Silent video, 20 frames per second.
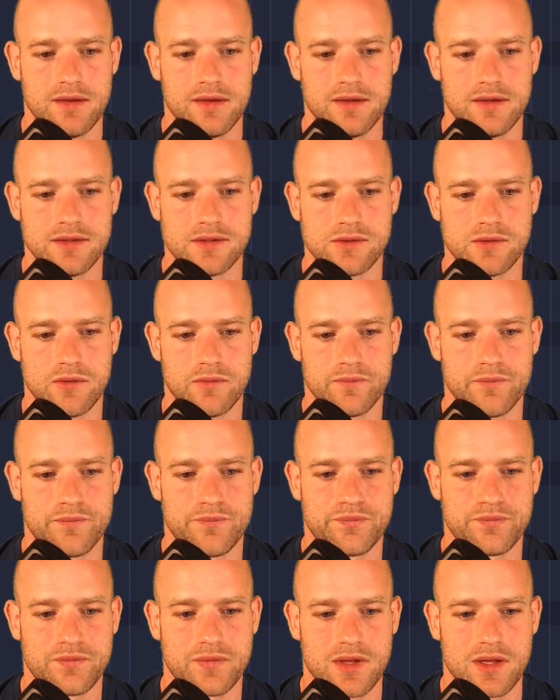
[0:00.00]
So
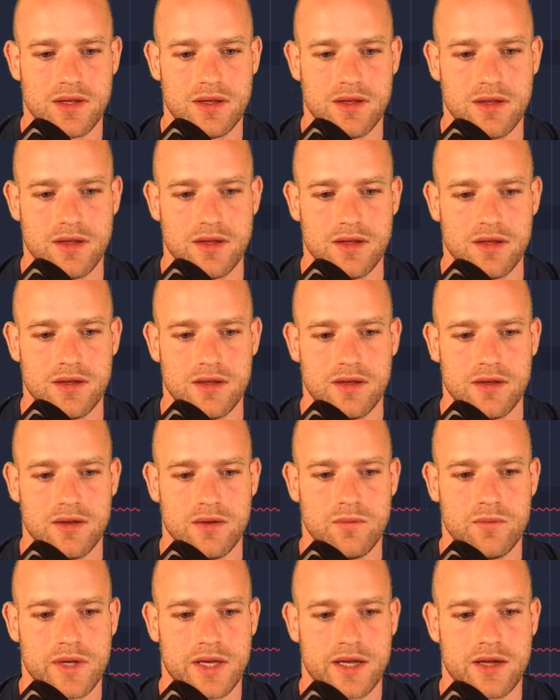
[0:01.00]

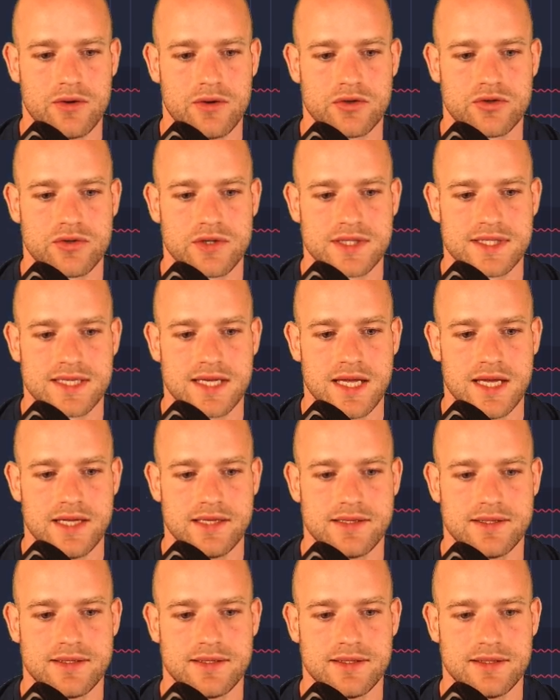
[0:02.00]
we're gonna
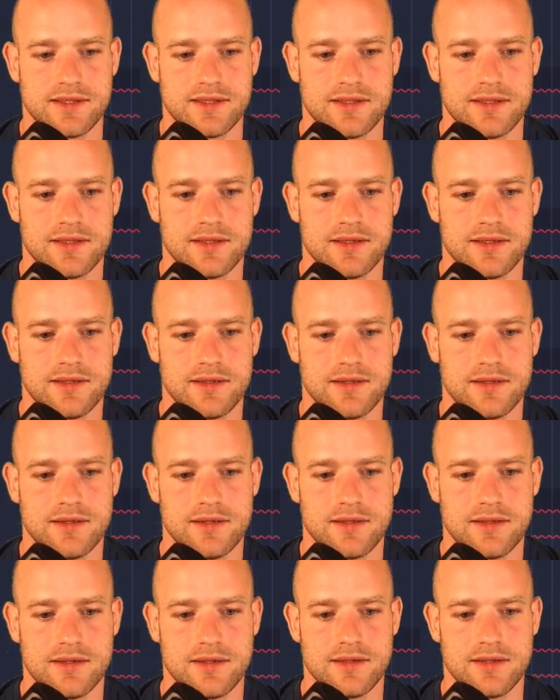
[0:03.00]
translate
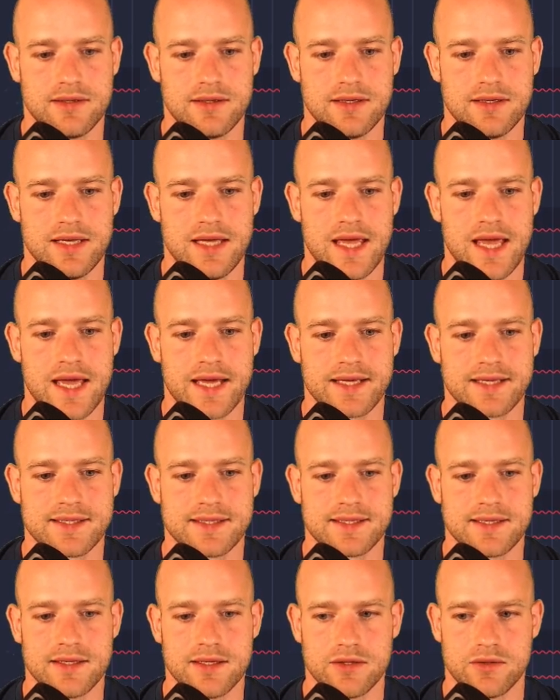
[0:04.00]

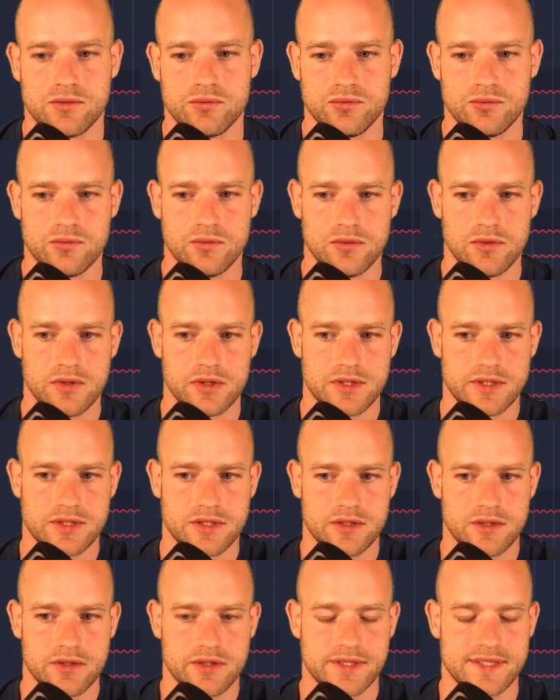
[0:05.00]
x to
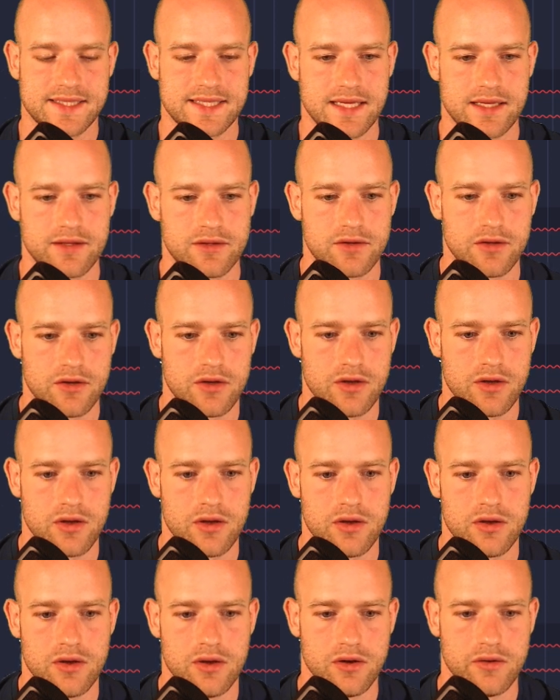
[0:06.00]
the center
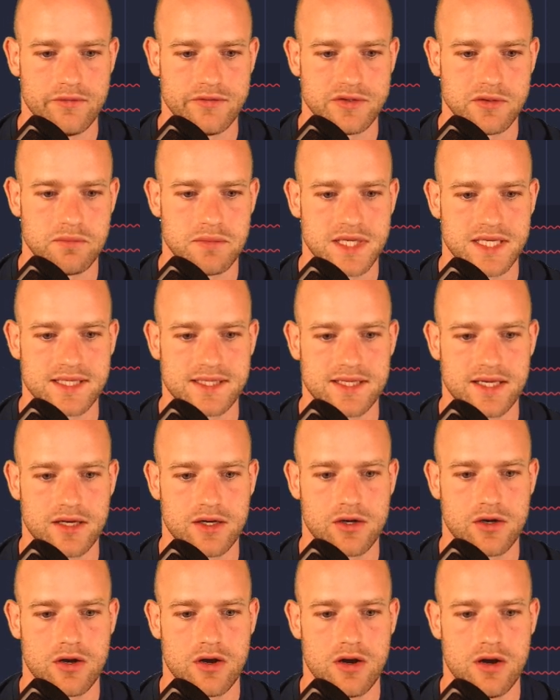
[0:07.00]
of the big
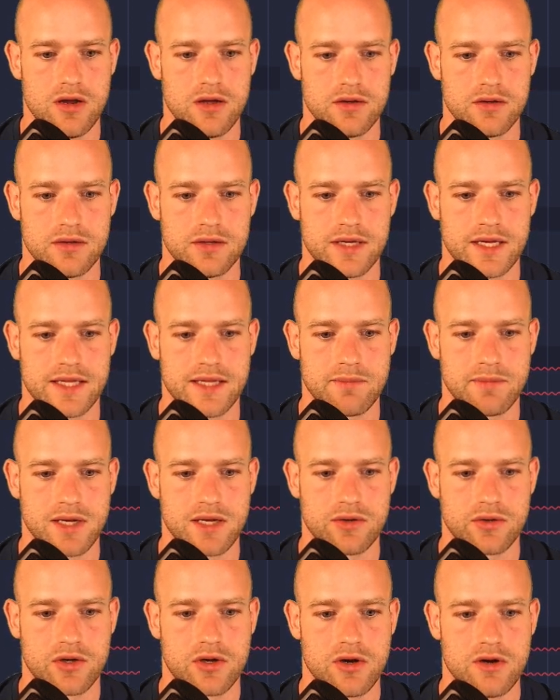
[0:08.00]
circle, and I'm
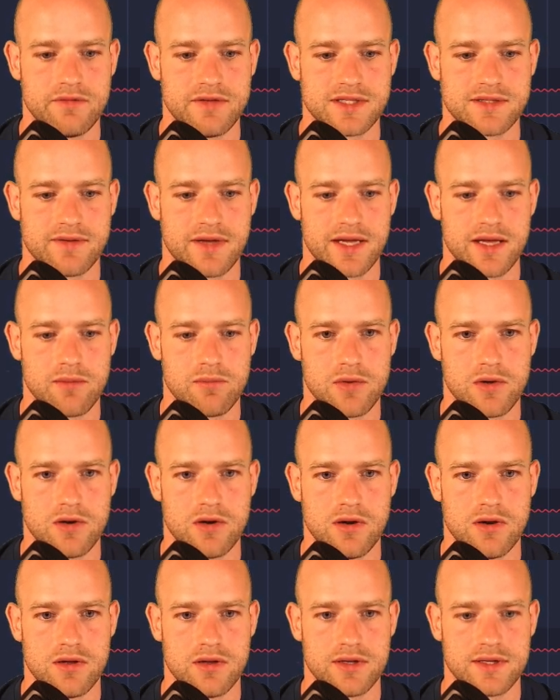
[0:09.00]
gonna call this
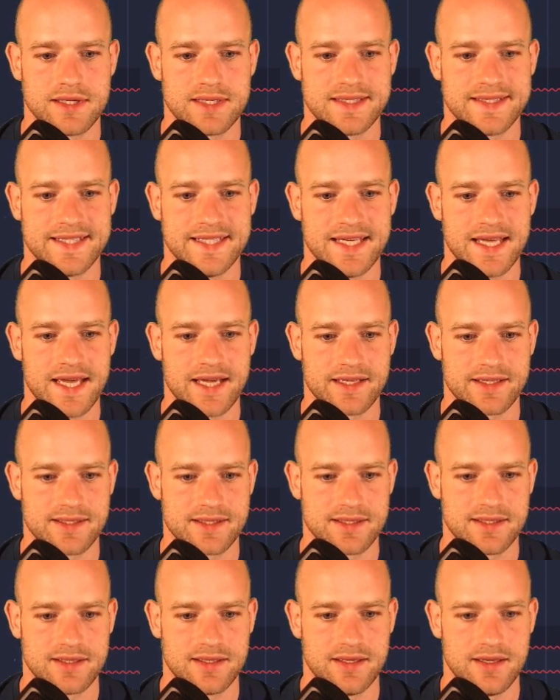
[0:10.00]
variable
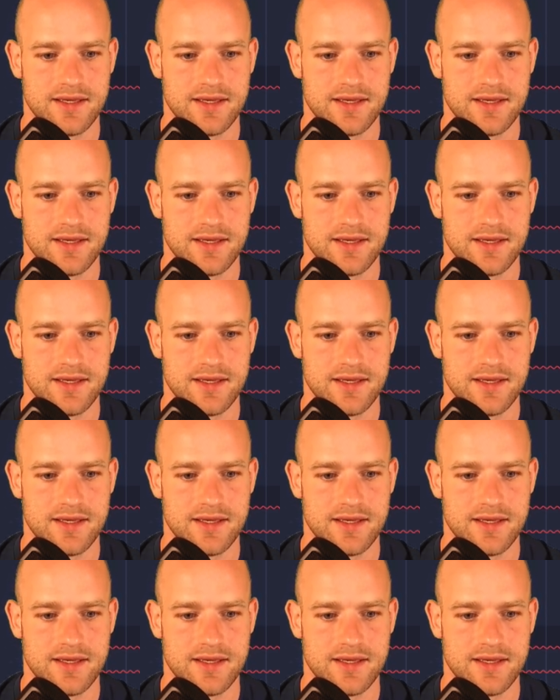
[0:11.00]
cx.